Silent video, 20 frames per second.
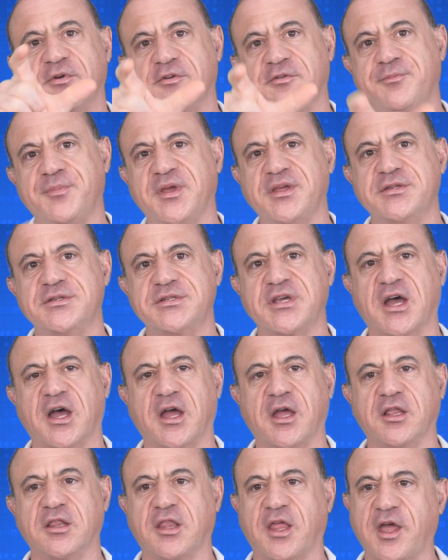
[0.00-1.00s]
of
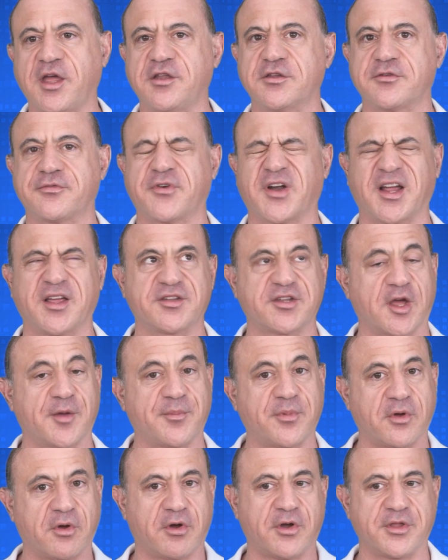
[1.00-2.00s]
PCI lanes, for
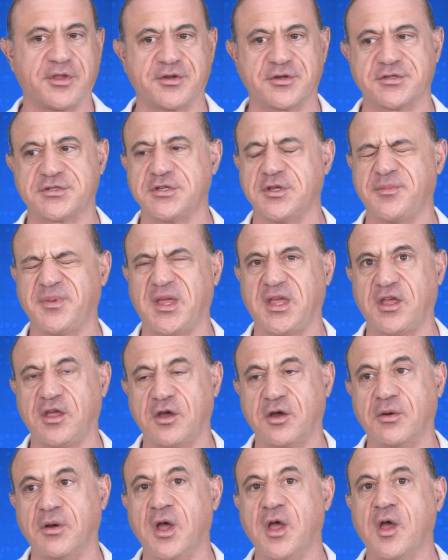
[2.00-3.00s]
example, on your
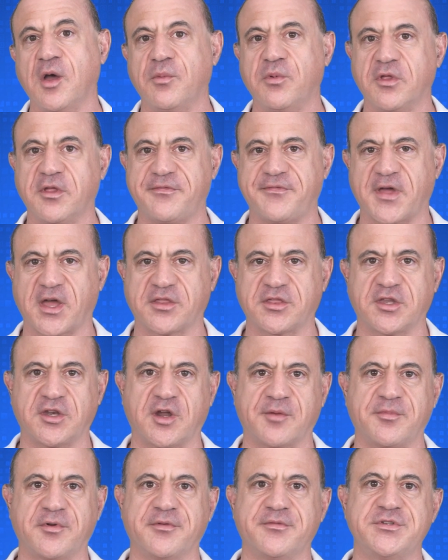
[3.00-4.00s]
CPU will affect the
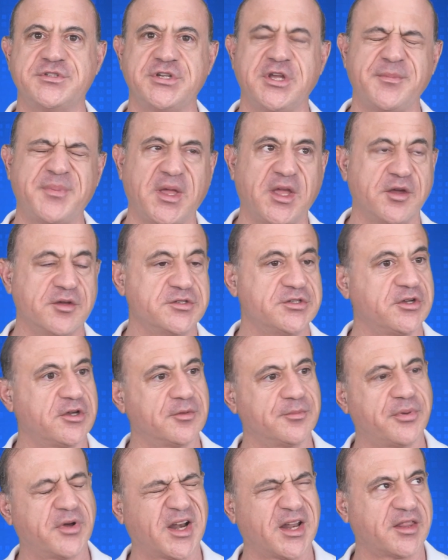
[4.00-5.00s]
number of GPUs you
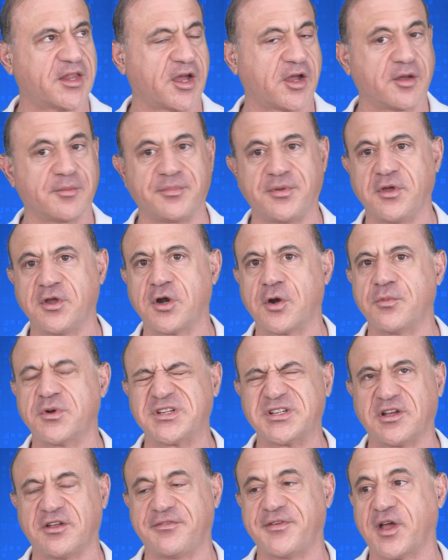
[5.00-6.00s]
can put in that computer, which
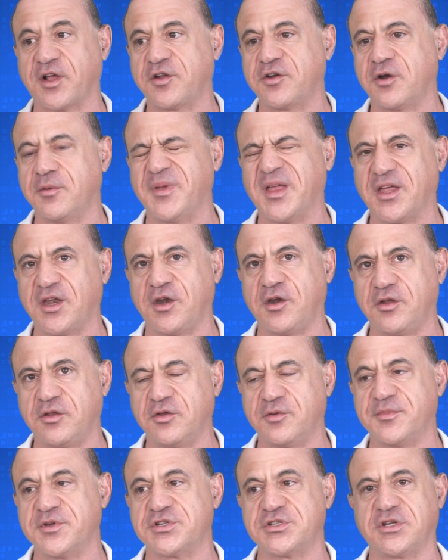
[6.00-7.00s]
will affect your ability to
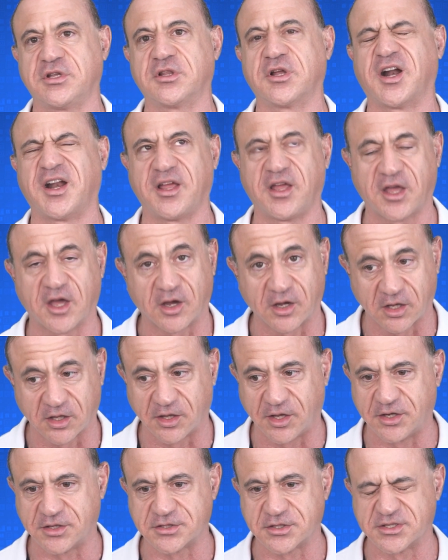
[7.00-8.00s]
do machine learning
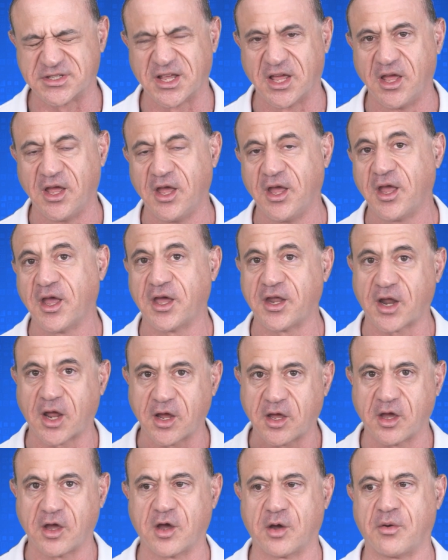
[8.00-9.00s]
calculations? And I
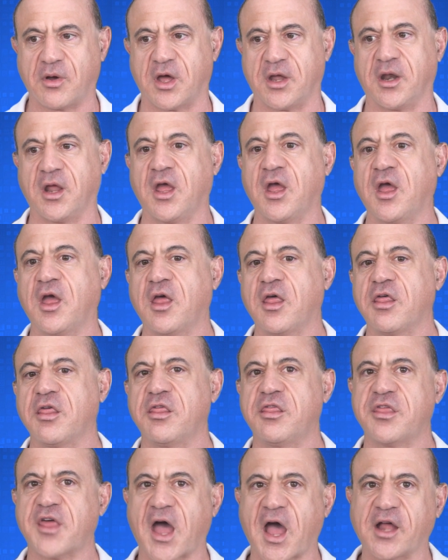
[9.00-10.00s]
could go on.
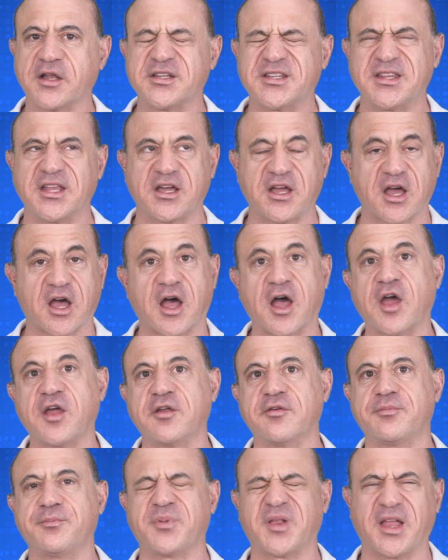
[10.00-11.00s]
That's the kind
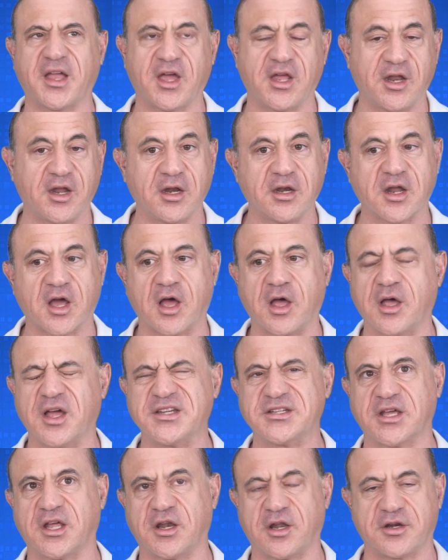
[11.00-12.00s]
of planning
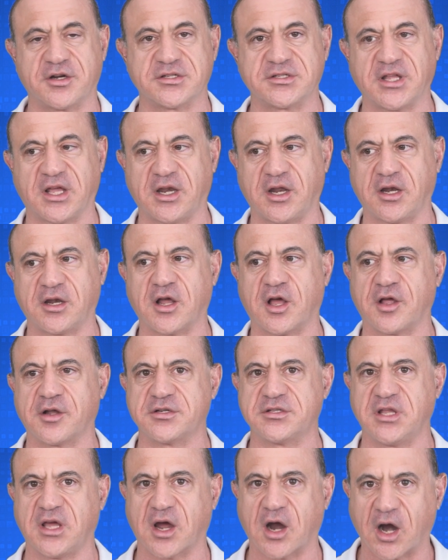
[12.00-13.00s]
knowledge and understanding knowledge
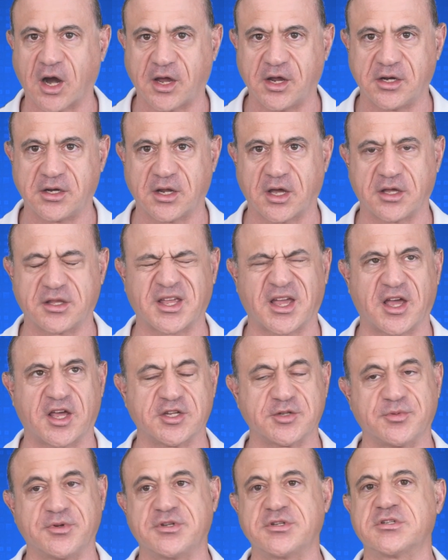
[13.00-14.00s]
the architect
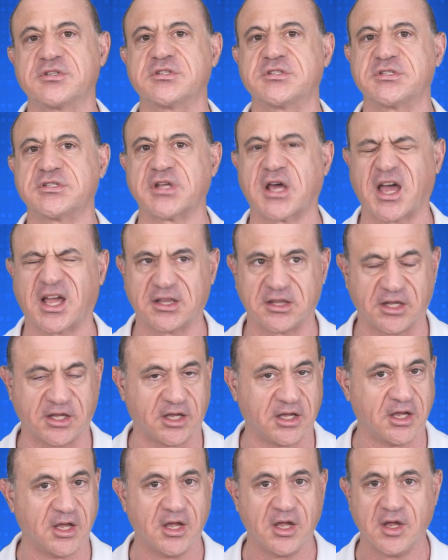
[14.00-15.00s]
has, which
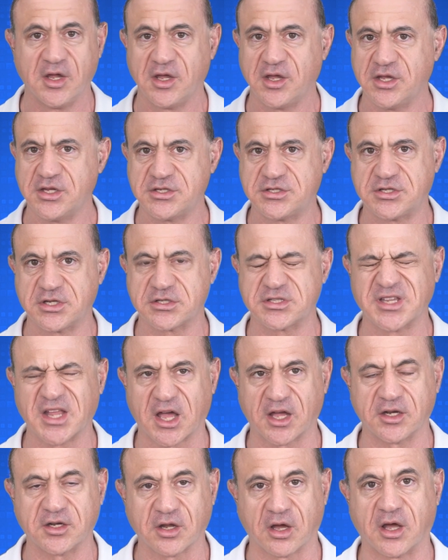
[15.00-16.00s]
sadly is just
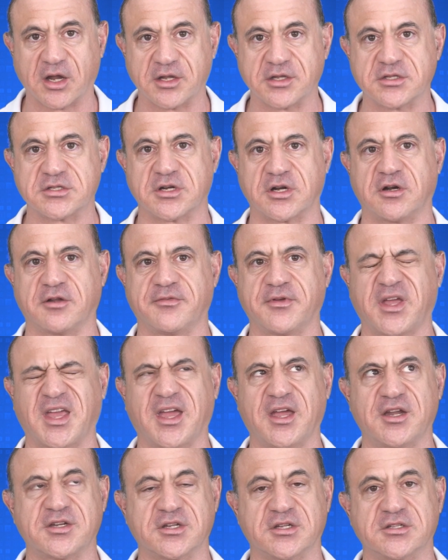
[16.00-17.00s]
not taught in
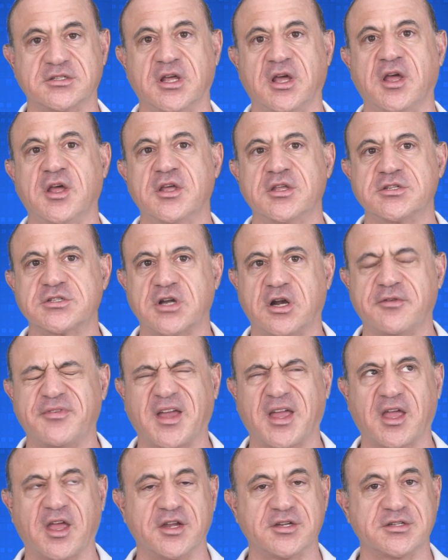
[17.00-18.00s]
certifications.
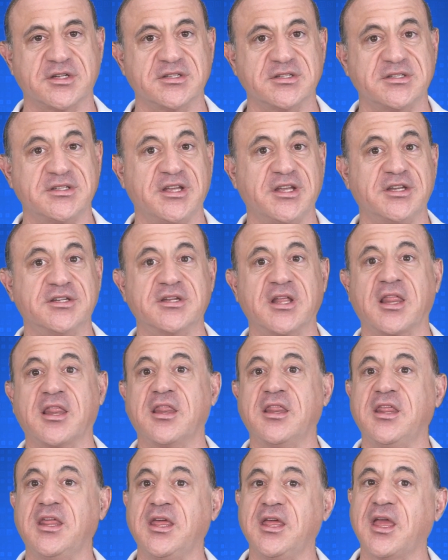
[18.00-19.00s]
Certifications teach
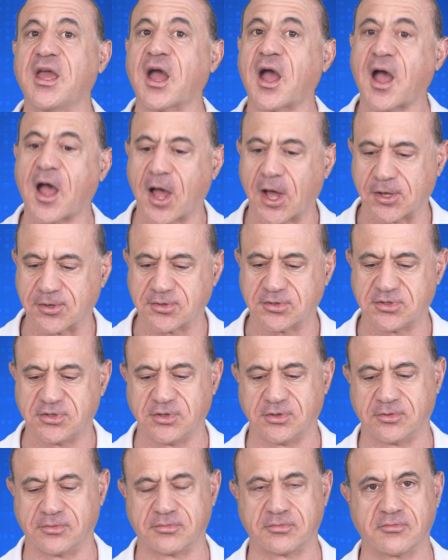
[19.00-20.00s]
the how
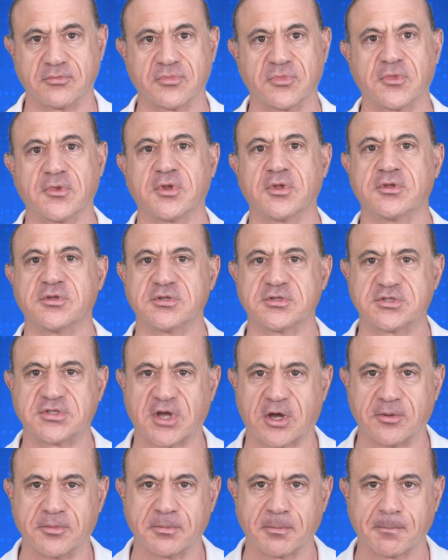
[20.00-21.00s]
to. So